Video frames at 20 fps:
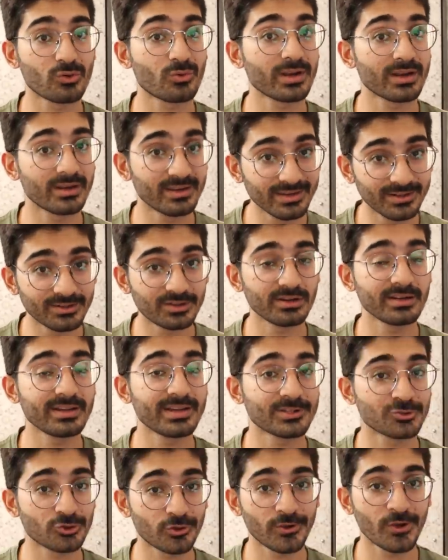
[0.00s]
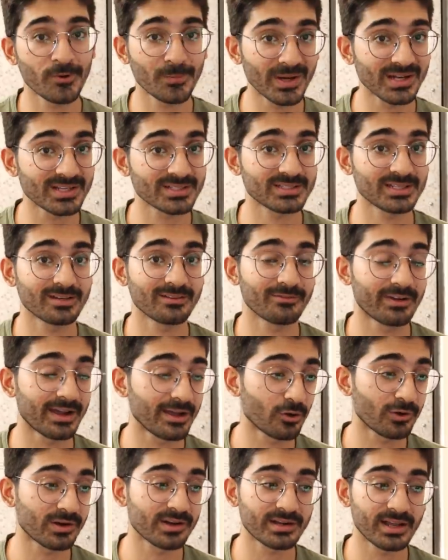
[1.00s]
You can literally enjoy your pasta
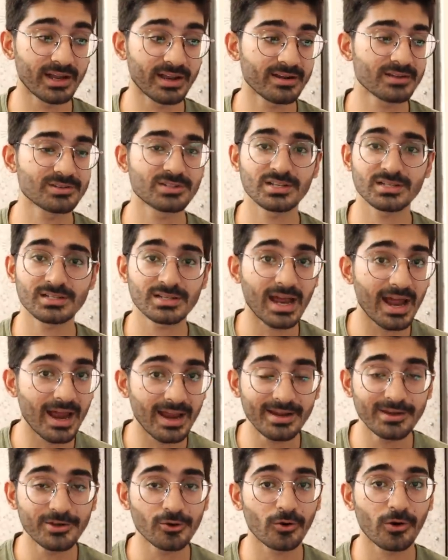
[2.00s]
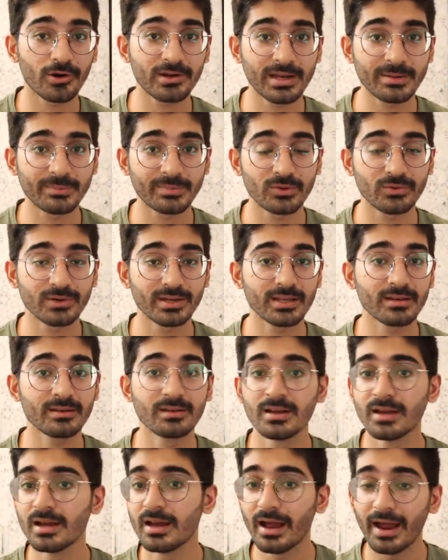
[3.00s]
while on a diet. Just eat your goddamn
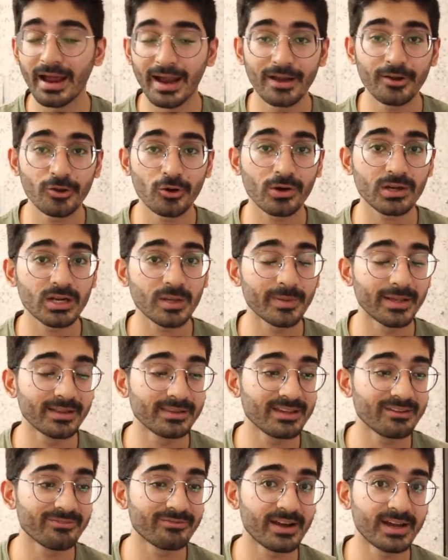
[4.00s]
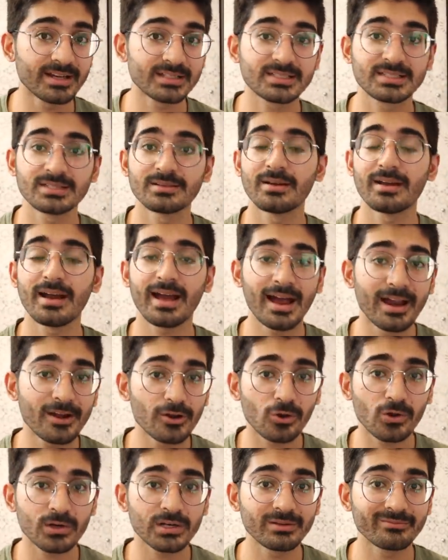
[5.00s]
protein, add your goddamn healthy fats, add
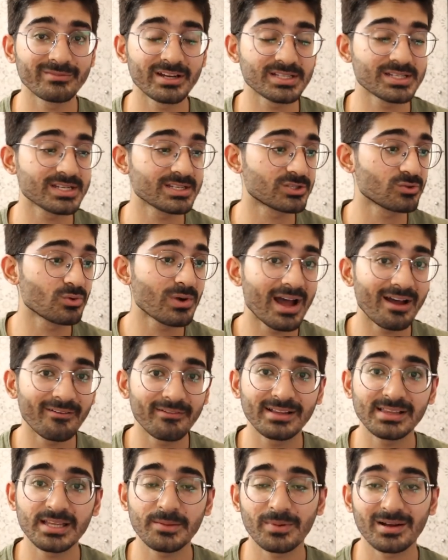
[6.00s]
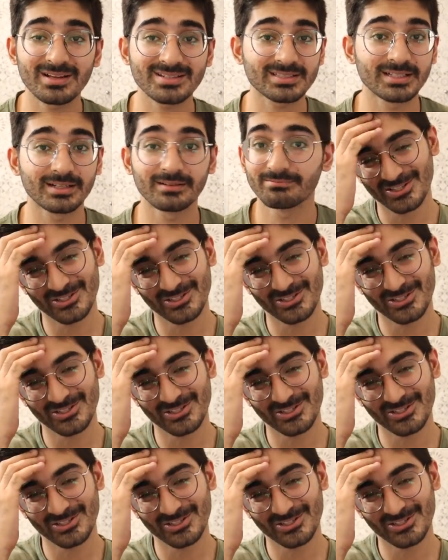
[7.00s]
your goddamn veggies. You have healthy pasta.